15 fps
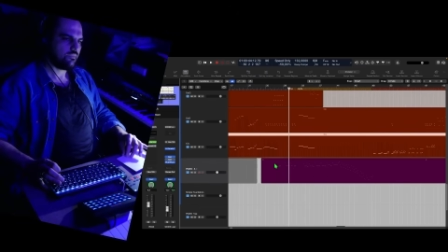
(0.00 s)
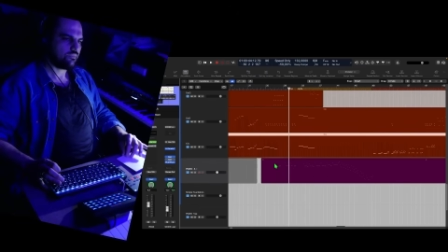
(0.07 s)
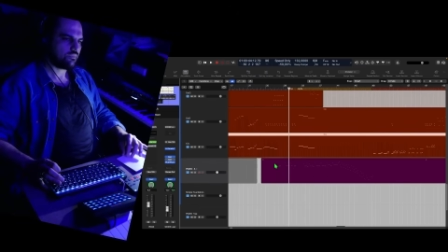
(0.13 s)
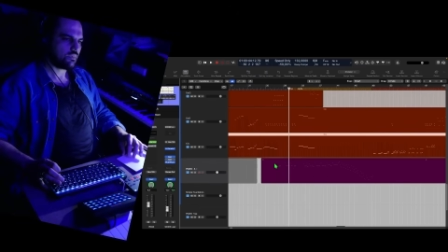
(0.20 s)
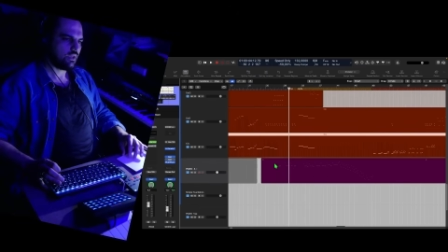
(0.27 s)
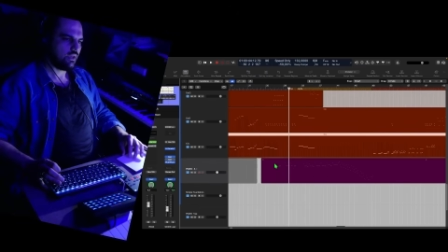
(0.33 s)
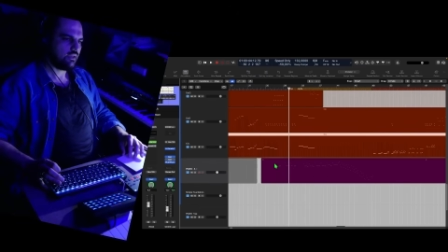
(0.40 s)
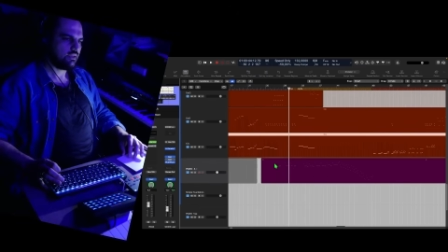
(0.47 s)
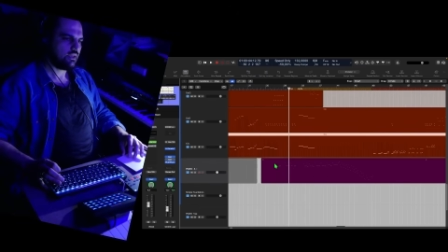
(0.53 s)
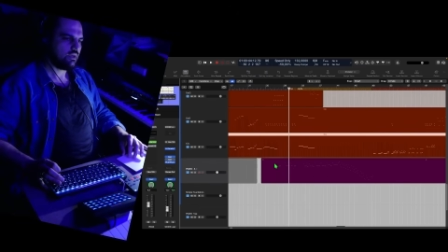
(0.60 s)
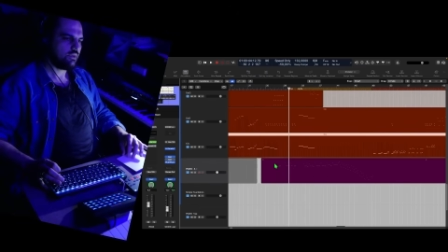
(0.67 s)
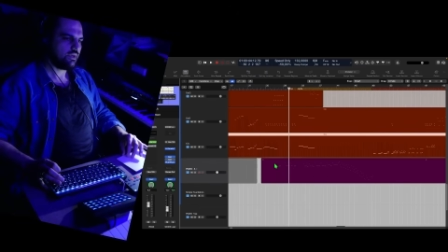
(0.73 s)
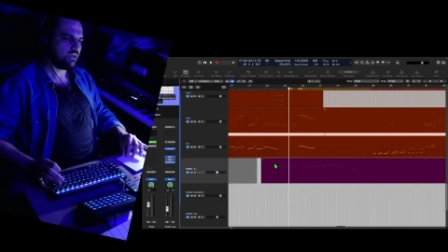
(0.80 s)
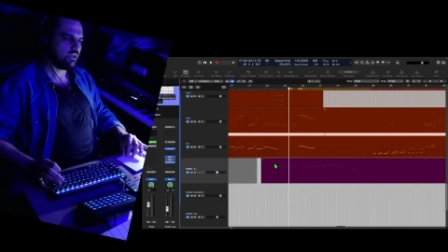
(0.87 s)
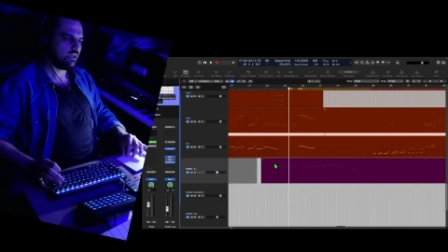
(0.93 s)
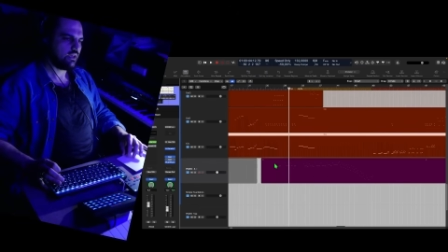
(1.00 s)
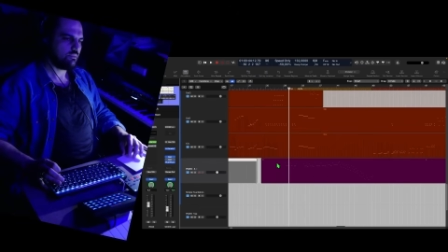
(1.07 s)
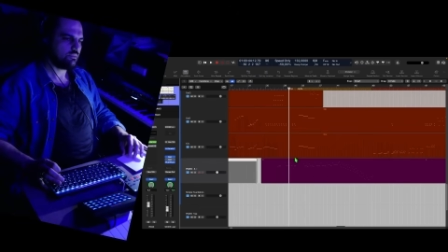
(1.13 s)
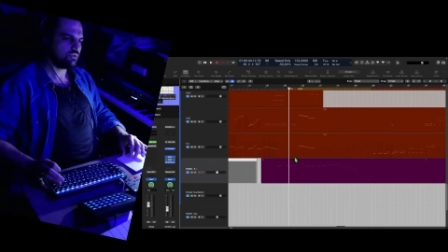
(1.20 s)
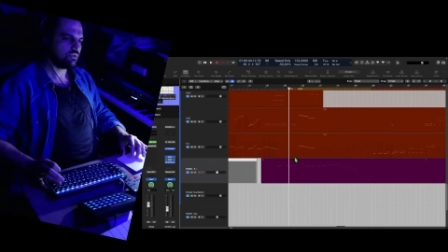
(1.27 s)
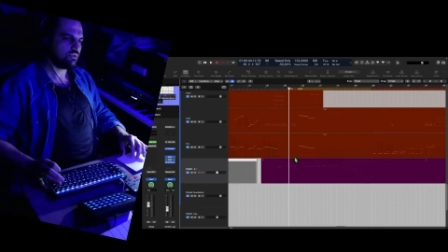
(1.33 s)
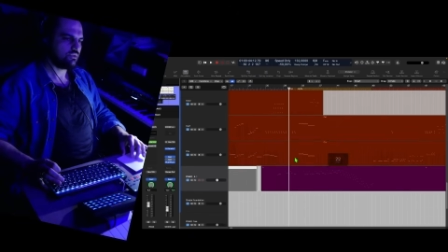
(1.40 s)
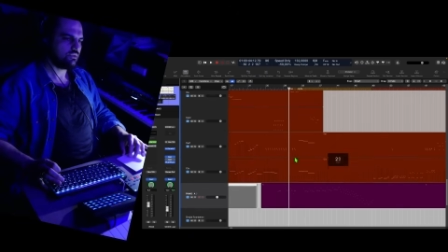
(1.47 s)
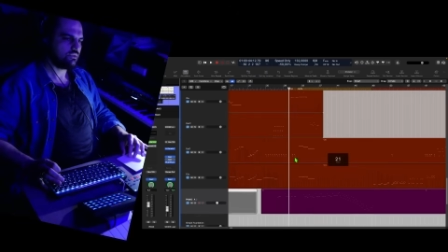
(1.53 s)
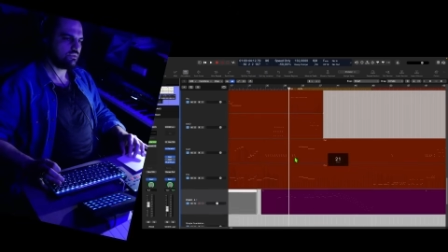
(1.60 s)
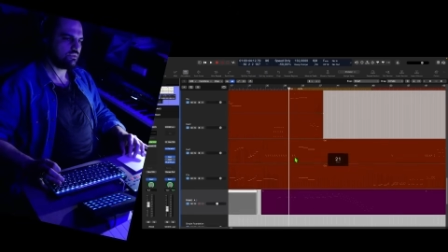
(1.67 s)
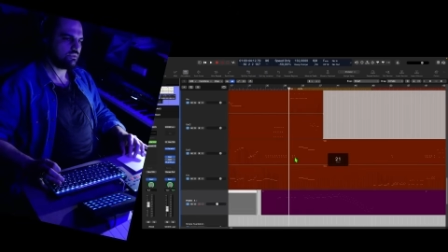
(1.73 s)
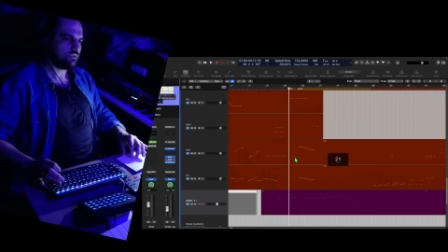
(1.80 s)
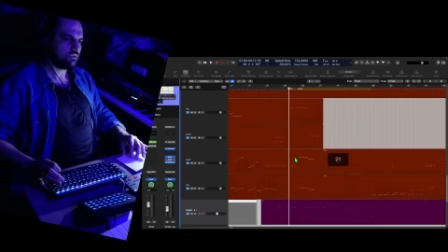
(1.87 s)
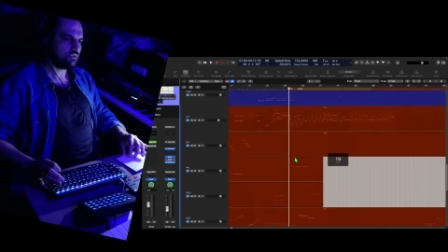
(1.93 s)
now I came
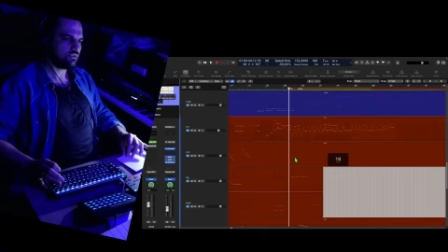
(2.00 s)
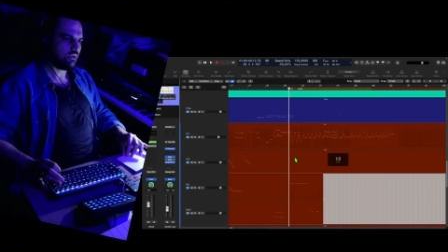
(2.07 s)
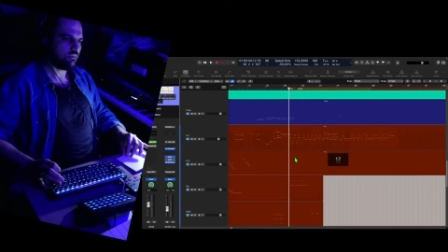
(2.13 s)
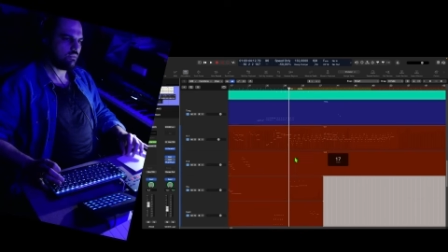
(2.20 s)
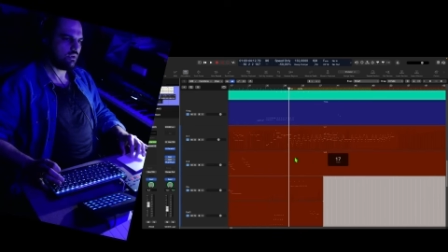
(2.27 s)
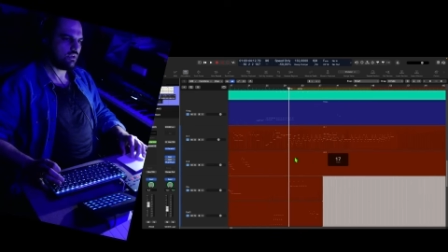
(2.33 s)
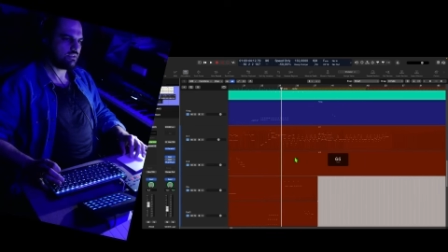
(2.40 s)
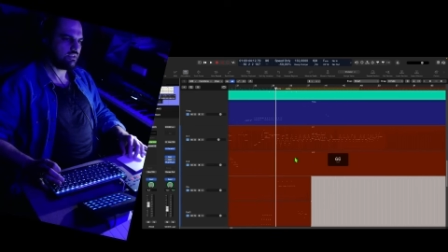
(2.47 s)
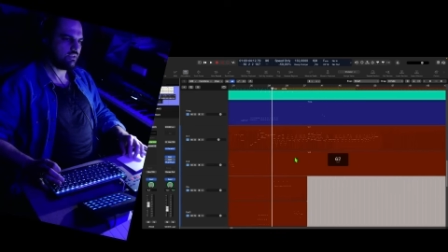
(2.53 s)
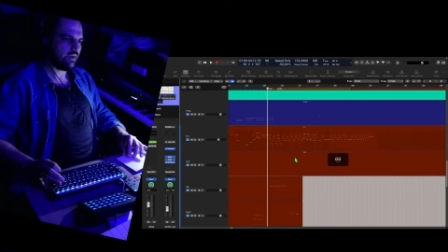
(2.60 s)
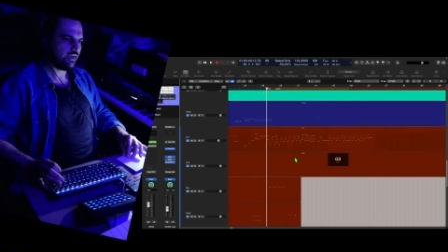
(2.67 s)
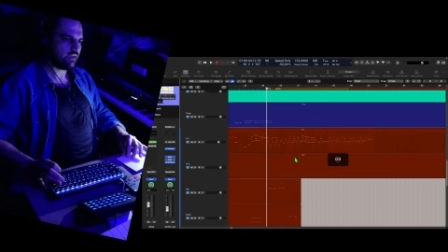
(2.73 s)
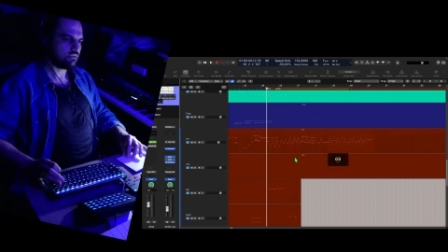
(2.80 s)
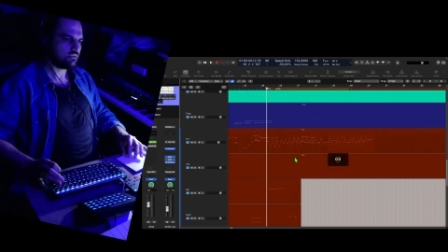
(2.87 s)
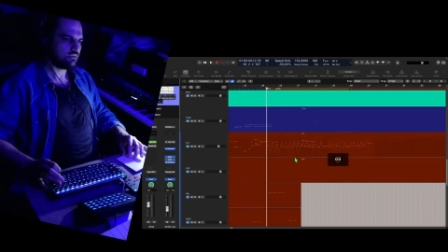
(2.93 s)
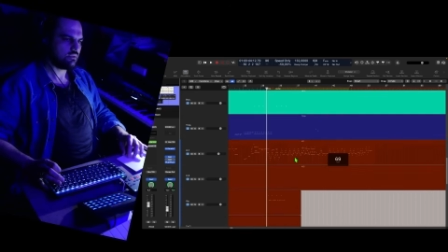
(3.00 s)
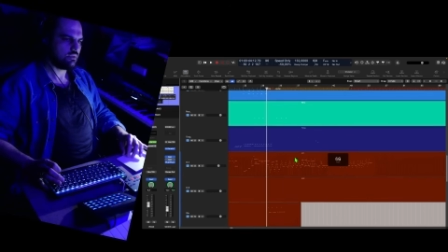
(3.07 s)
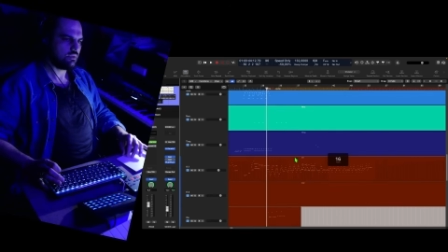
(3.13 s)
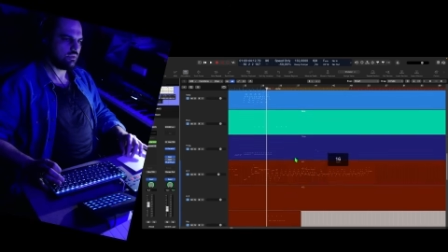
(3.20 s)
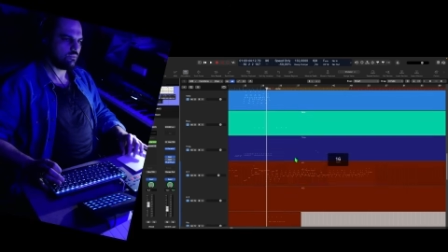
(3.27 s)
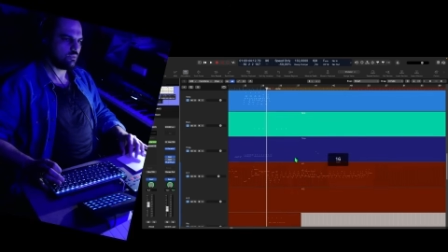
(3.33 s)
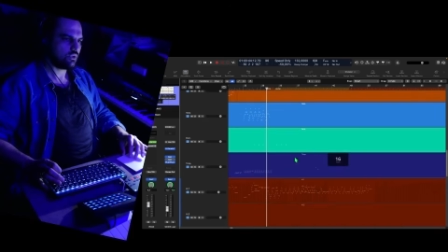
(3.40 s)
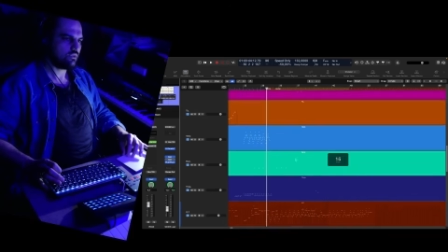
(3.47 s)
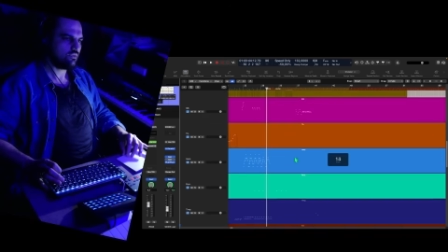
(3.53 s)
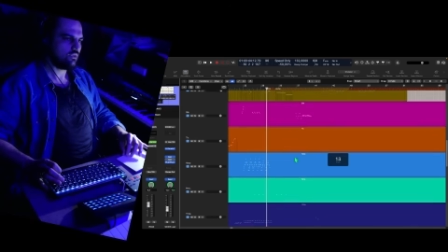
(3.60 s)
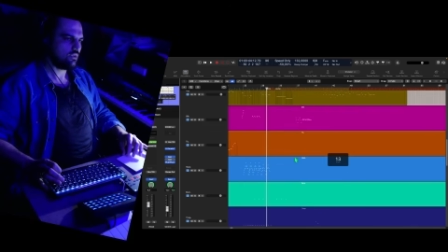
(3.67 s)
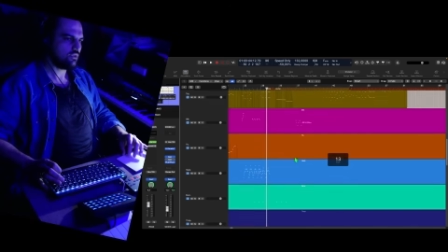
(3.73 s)
to a more direct workflow.